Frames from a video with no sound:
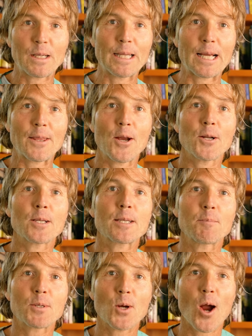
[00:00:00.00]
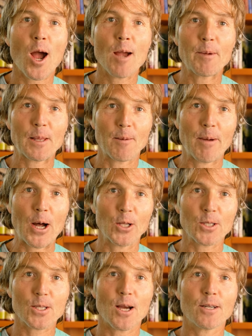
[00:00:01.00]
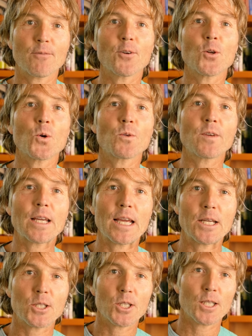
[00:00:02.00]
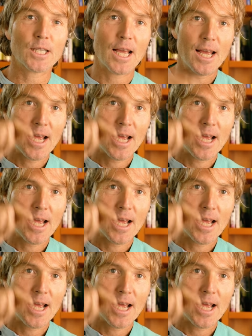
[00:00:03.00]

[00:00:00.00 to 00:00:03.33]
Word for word: Click there to subscribe, hit the bell to sign up for notifications,